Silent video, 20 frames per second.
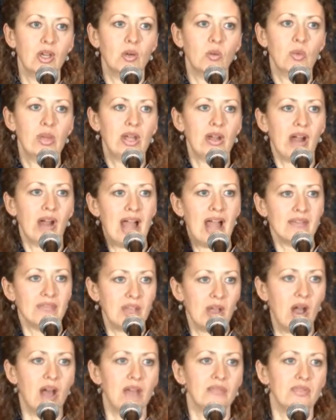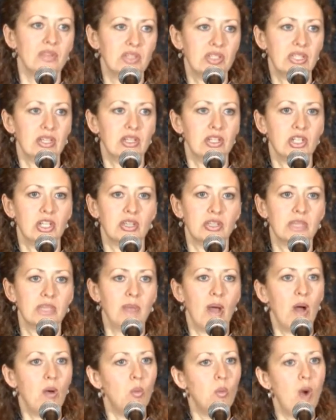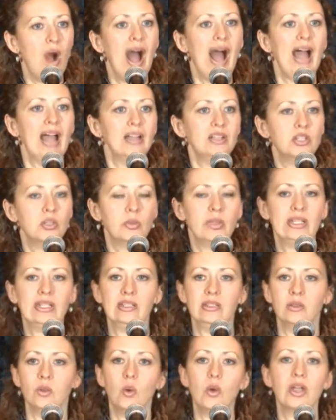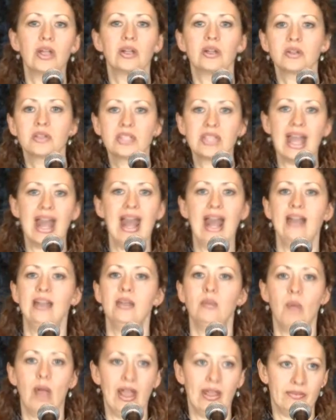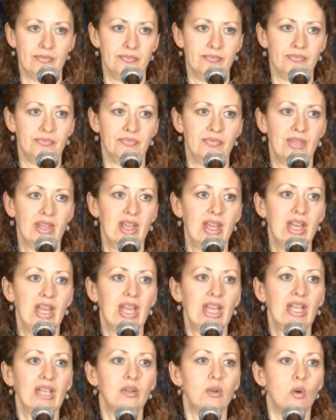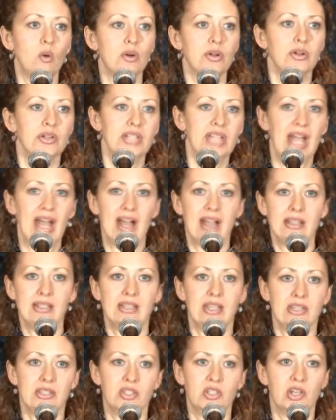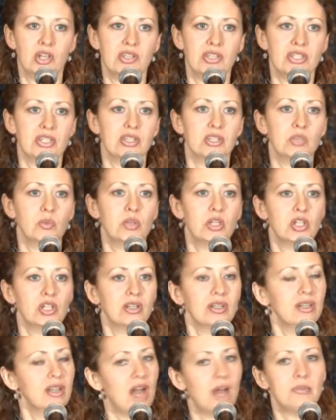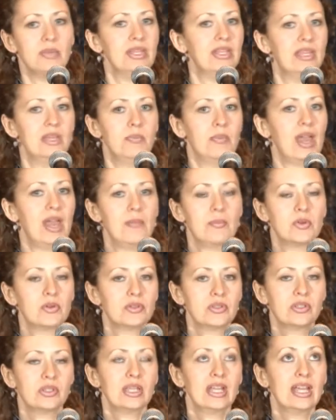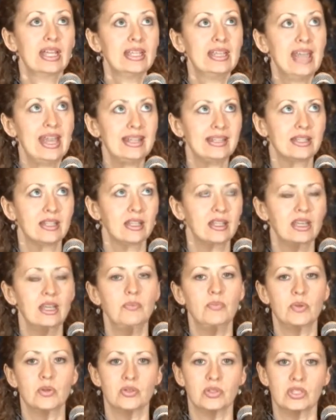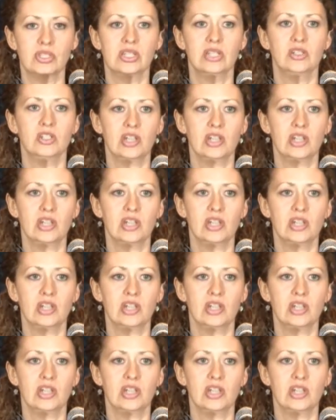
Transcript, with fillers: we are having conversations about why do we need lawyers anyway? In order to access justice, we should not be gatekeepers, gatekeepers to